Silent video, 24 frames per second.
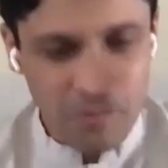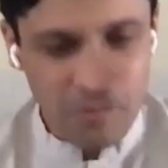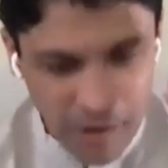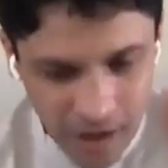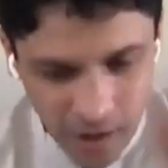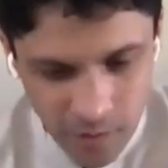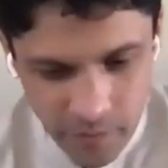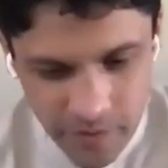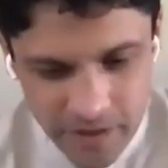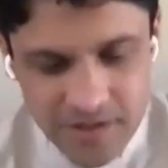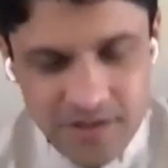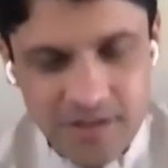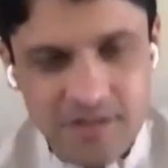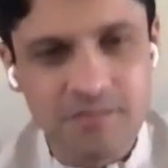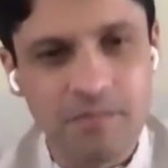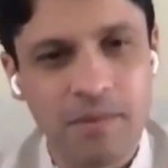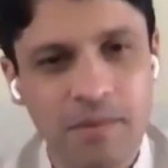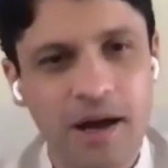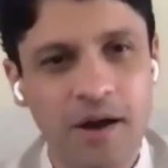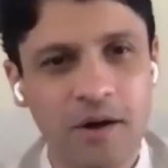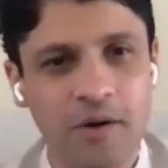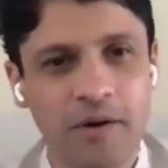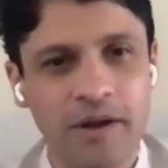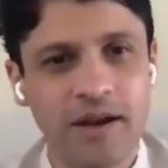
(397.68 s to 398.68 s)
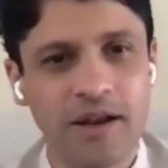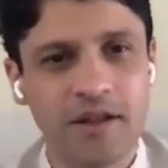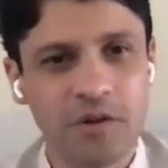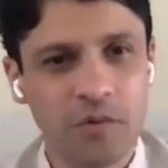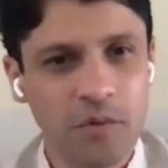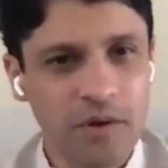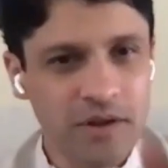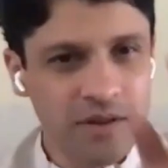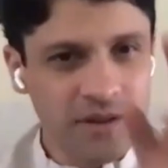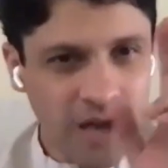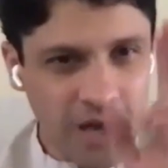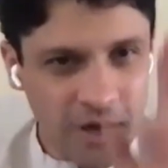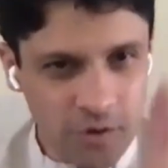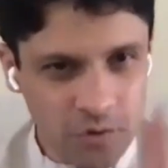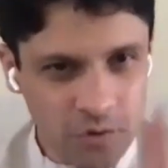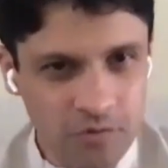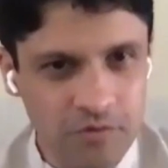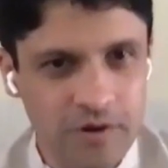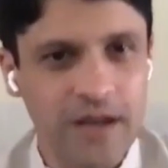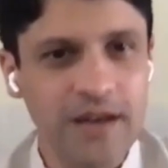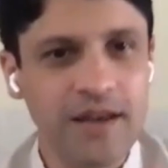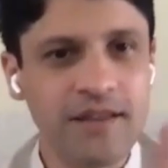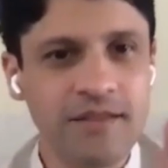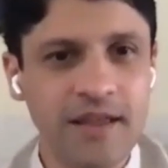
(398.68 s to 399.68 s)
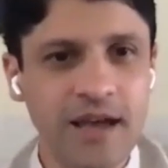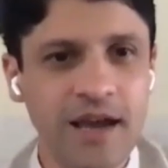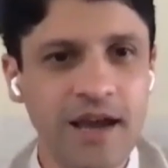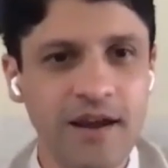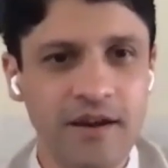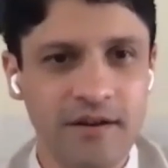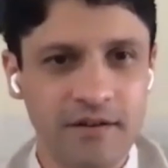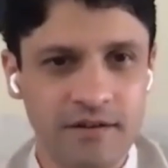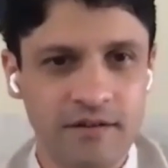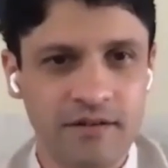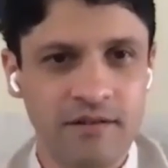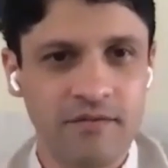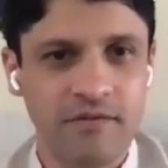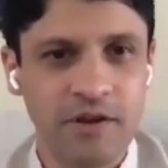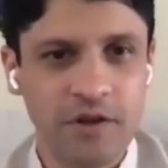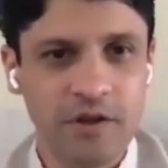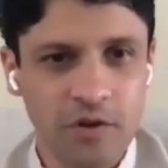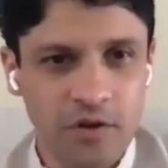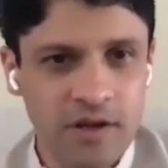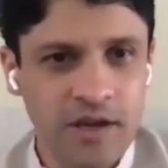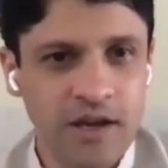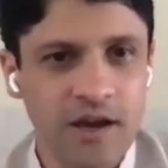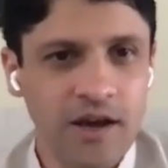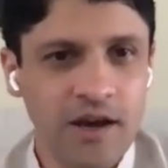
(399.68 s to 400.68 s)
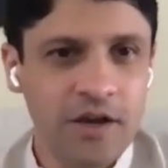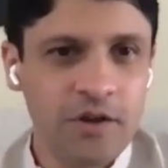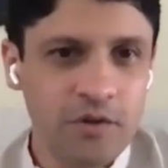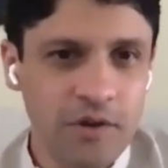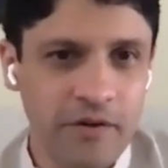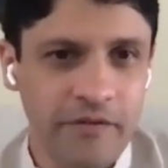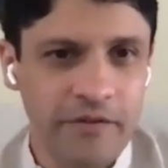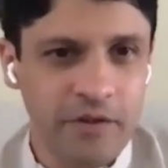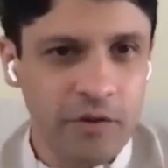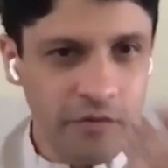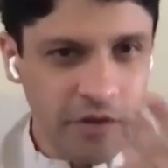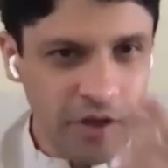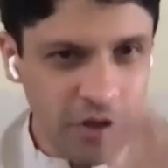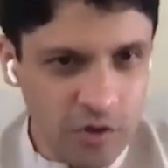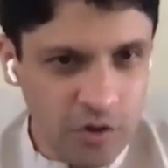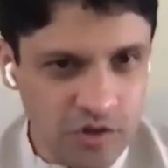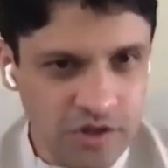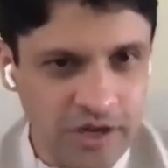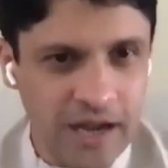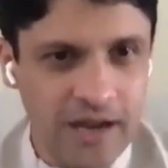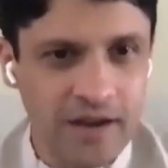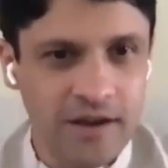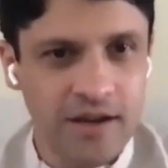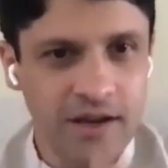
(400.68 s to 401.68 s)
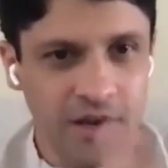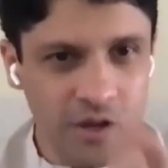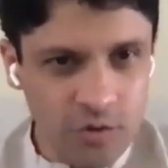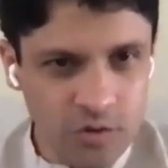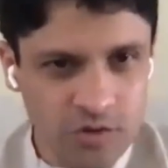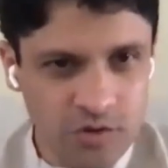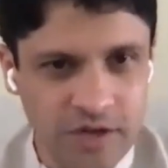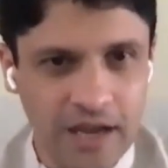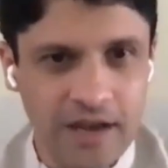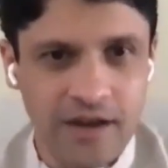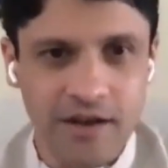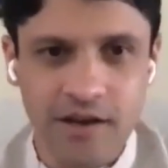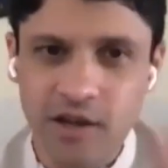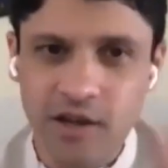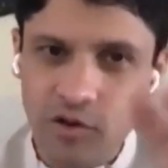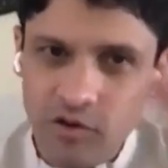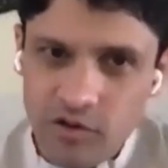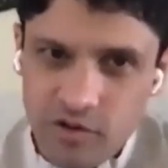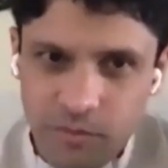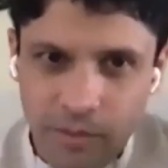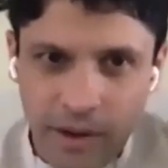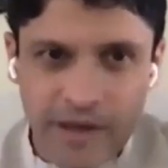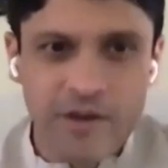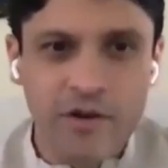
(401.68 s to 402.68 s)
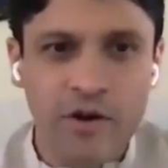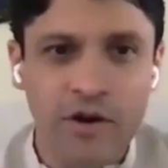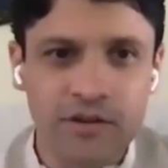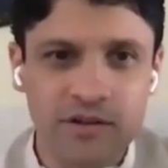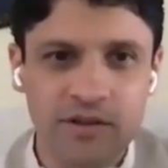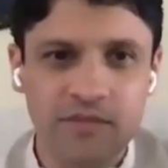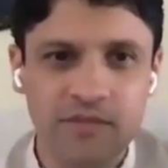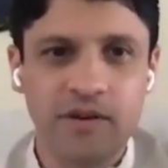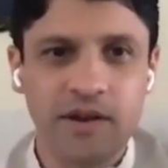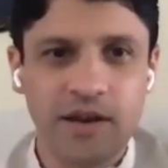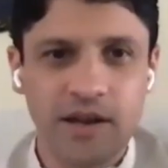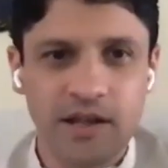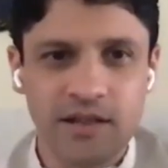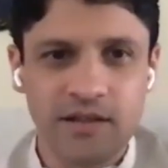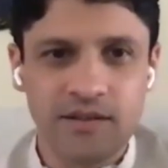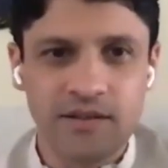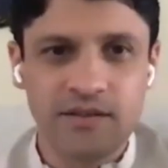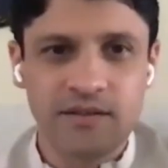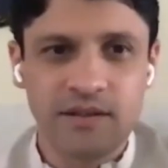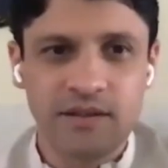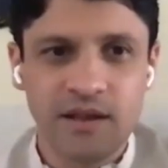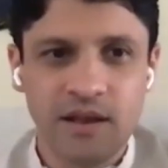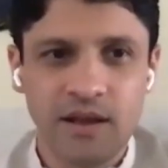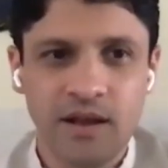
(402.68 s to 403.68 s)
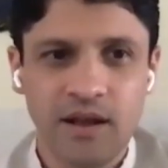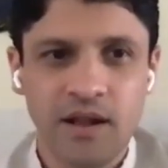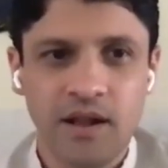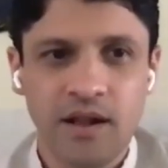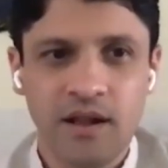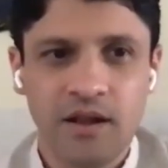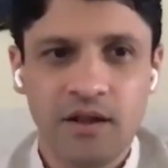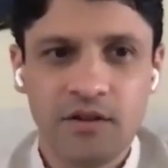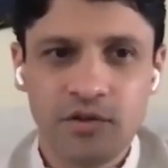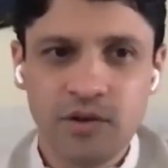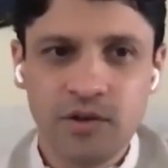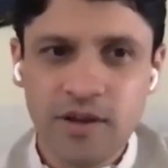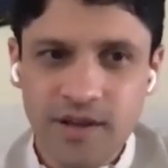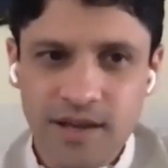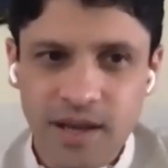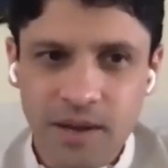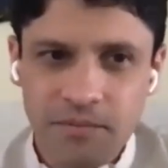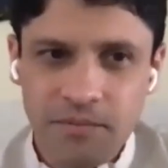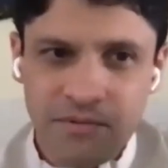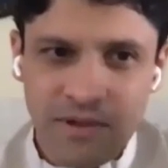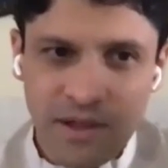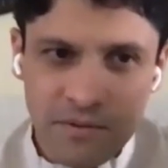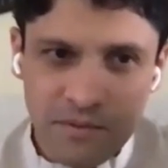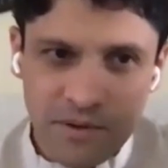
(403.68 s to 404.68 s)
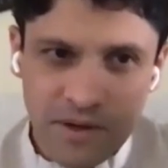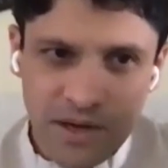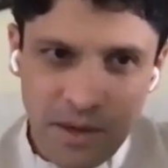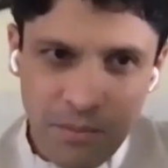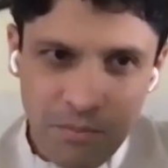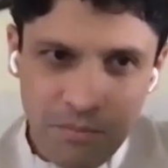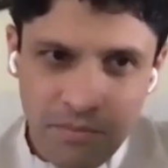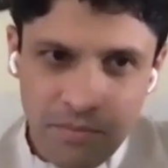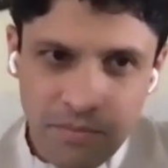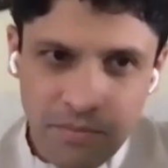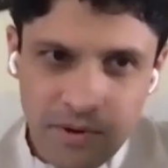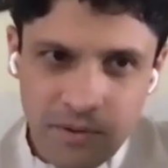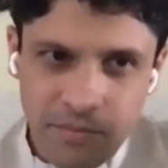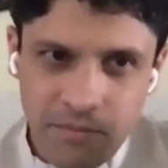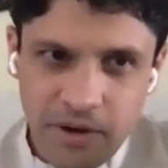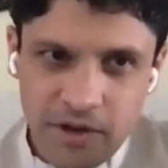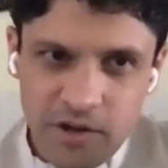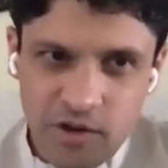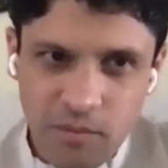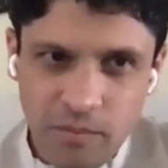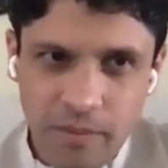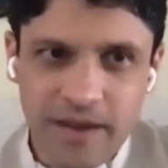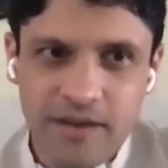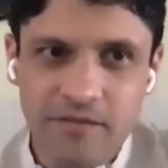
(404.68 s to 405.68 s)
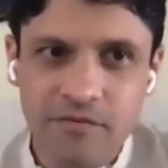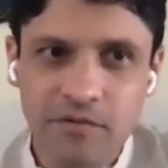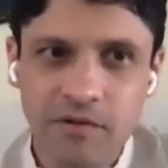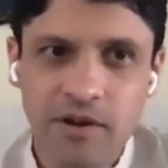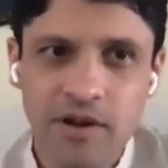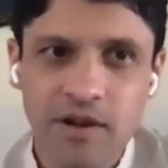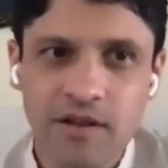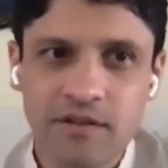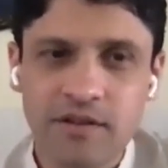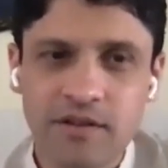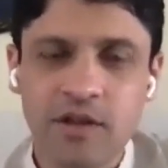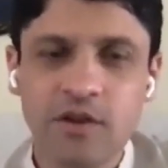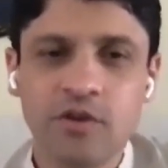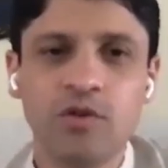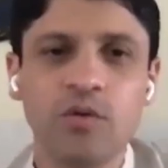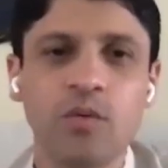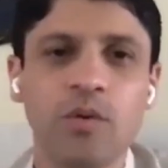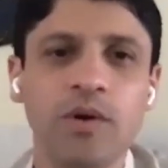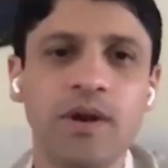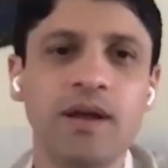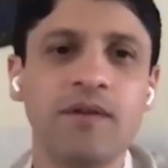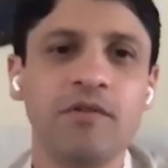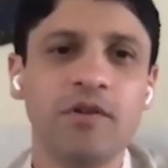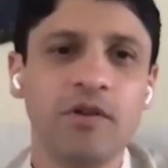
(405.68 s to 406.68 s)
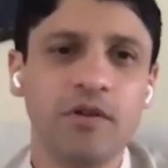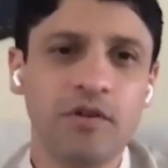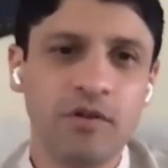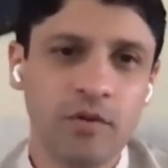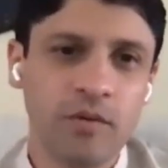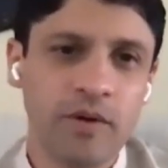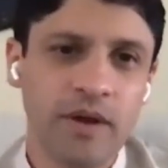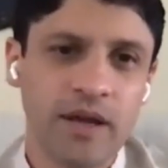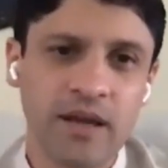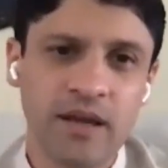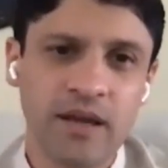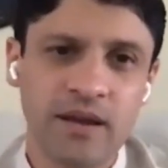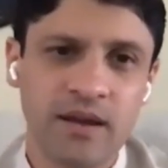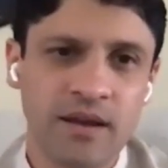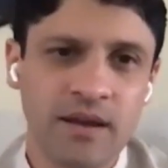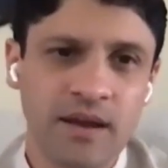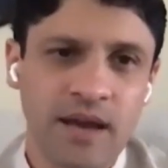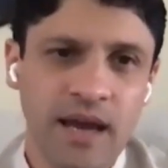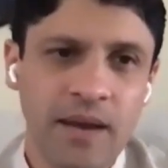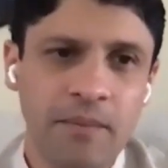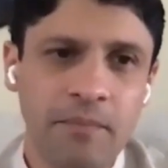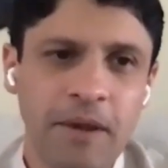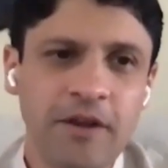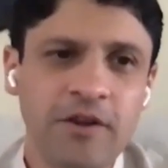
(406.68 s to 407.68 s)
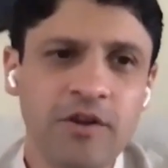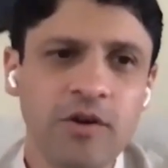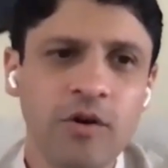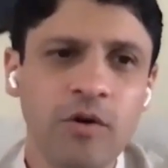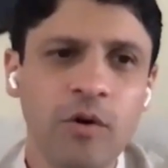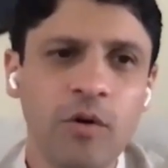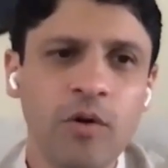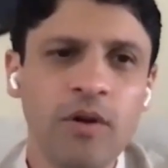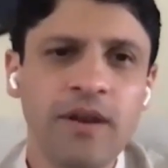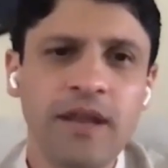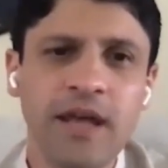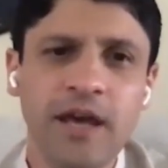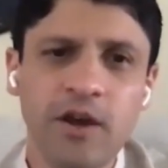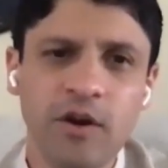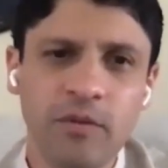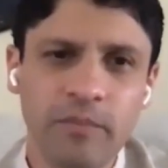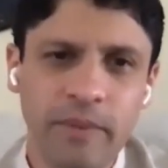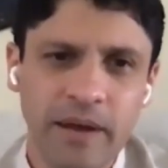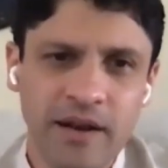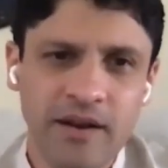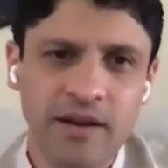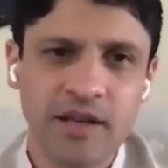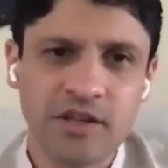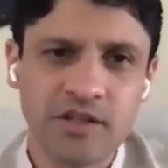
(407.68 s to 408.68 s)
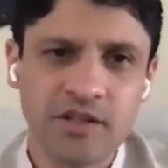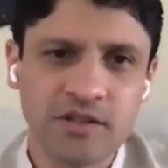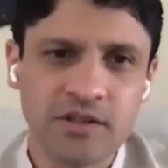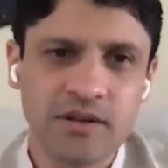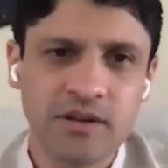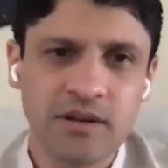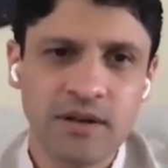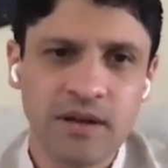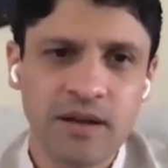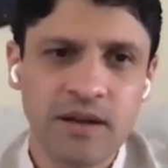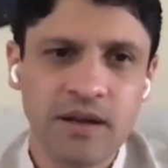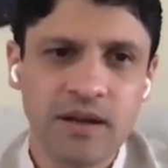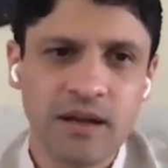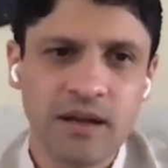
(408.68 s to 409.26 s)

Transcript: you're bowing, just bow. In other words, are you really there? When you're here, when you're chanting, are you chanting or your mind gone somewhere else? So he kept said, bring your mindfulness into whatever you're doing and make your whole day your meditation.